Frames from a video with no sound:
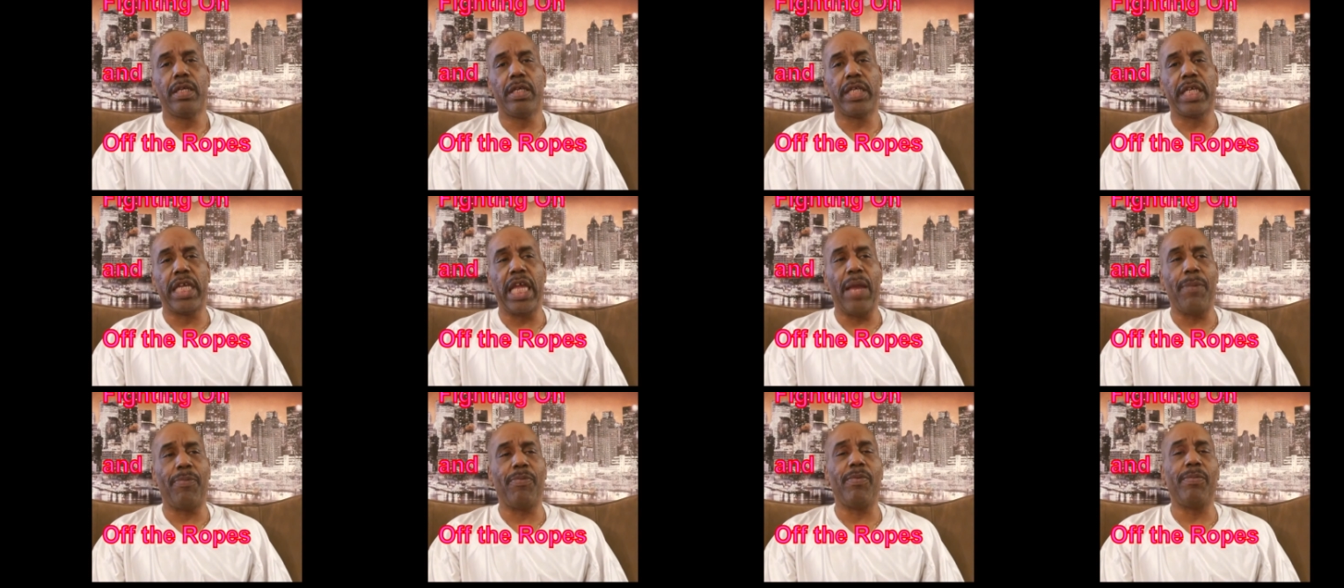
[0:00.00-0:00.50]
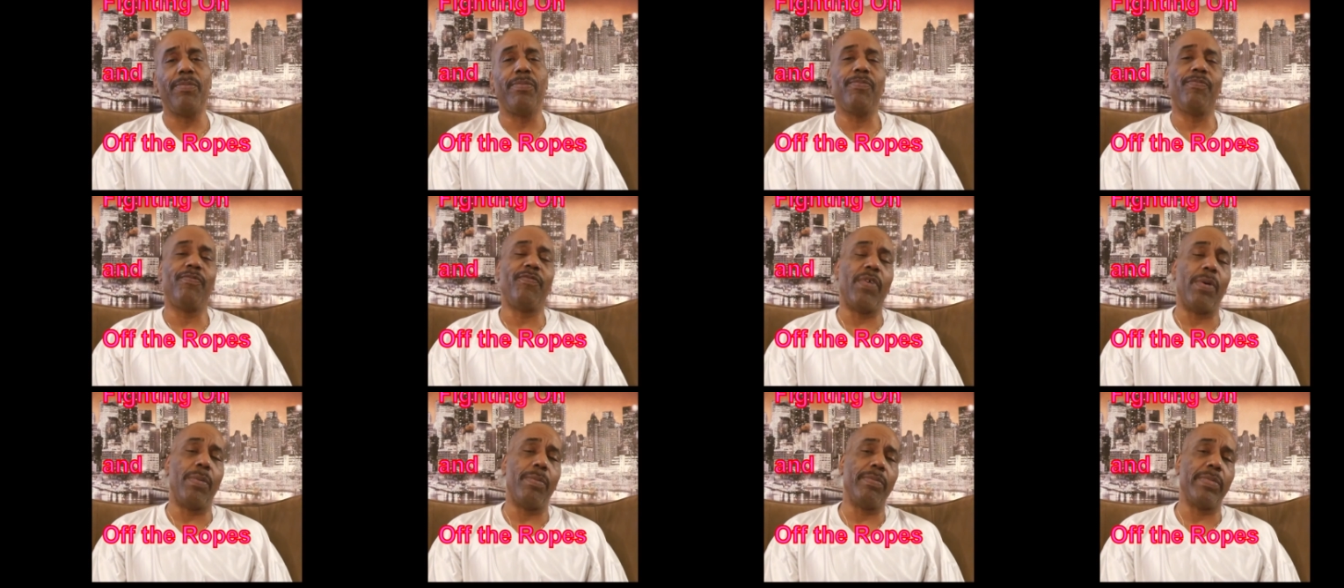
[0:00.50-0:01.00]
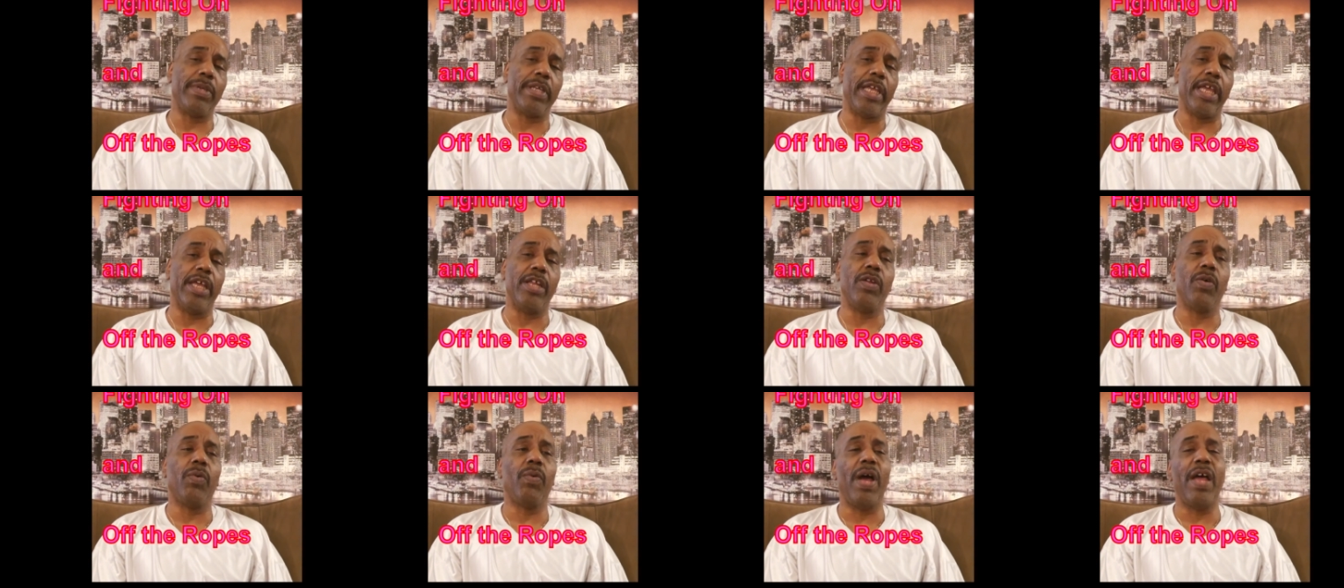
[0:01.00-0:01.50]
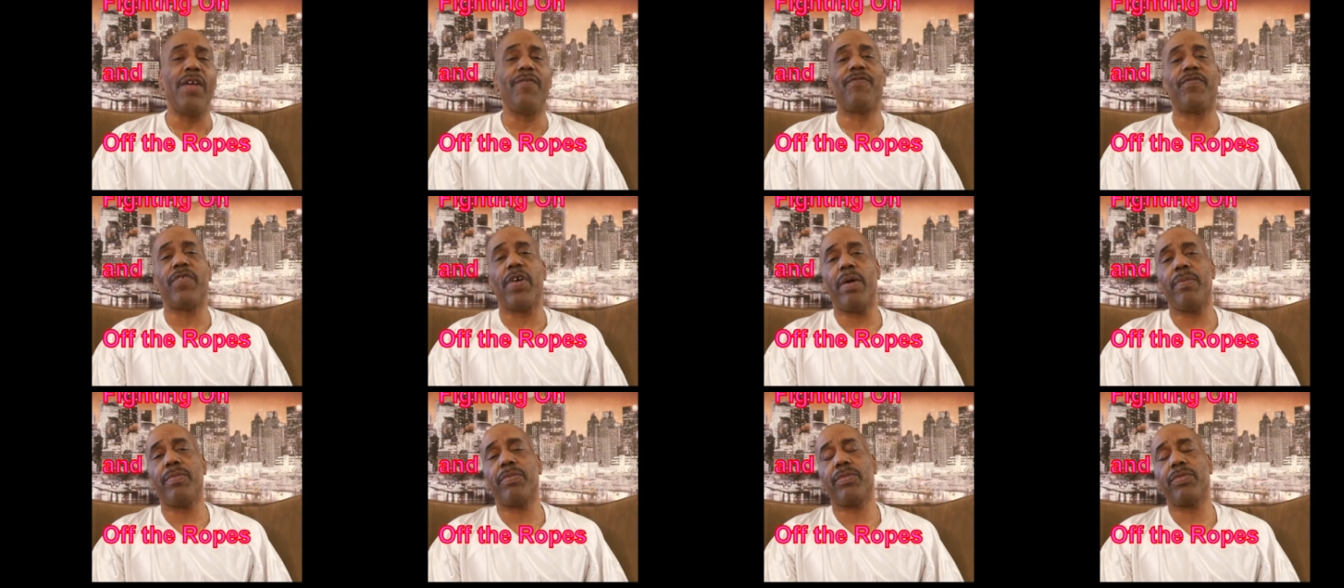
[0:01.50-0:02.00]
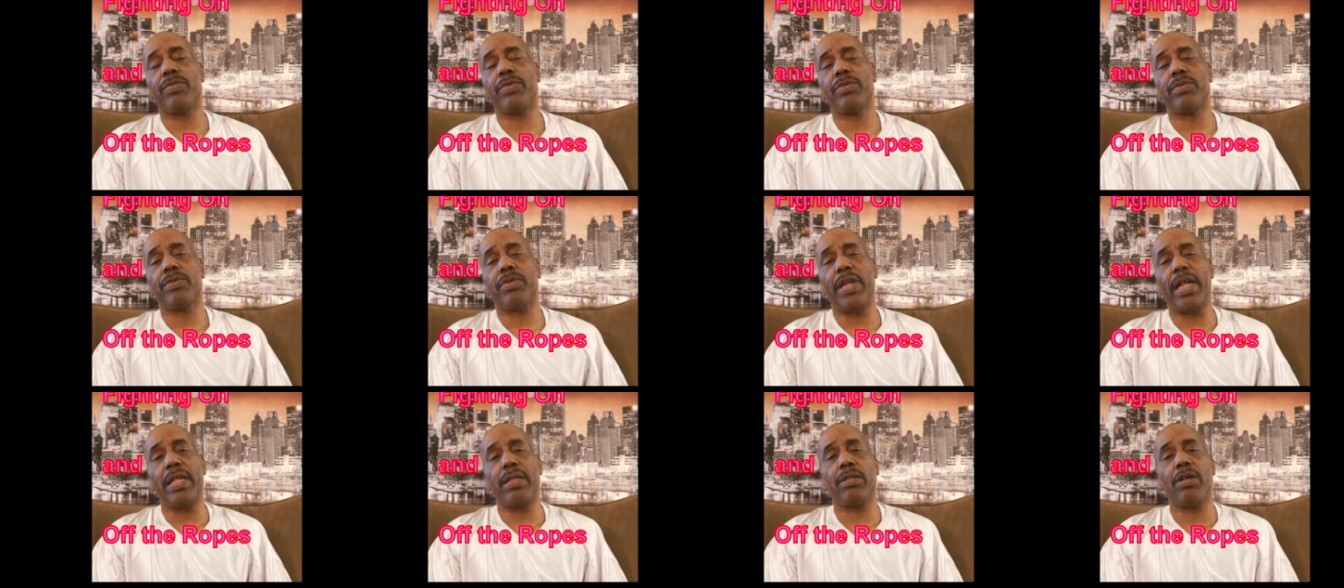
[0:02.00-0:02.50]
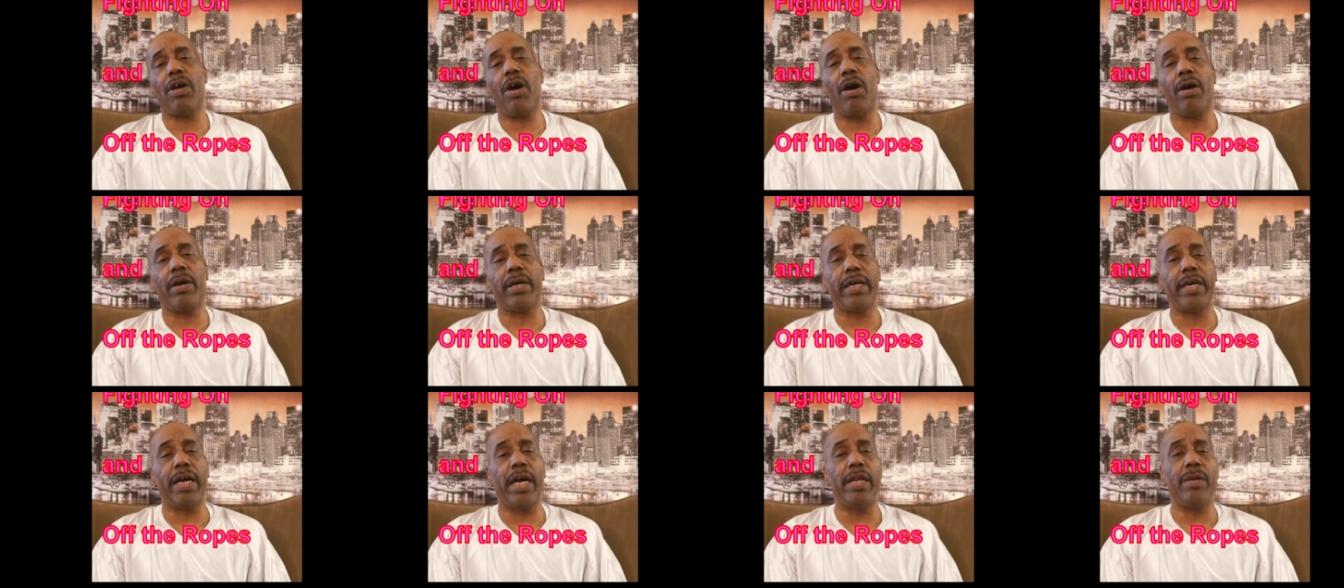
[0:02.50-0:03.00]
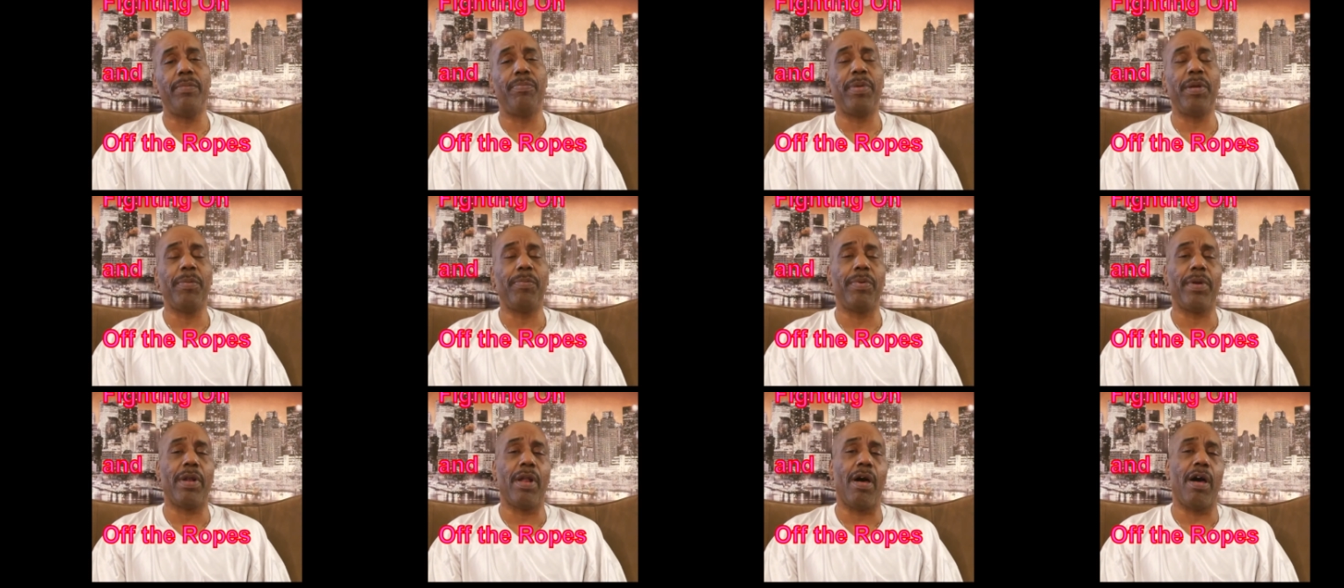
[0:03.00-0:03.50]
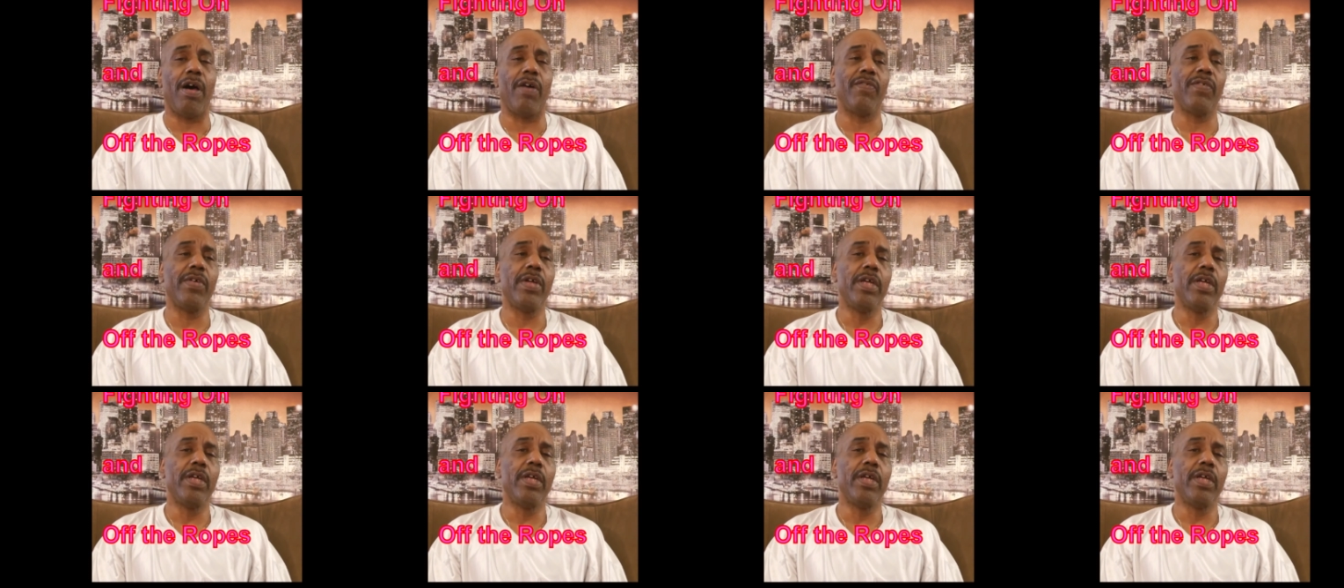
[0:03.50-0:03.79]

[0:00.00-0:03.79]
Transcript: keep him from getting away from him. So that's called cutting people off.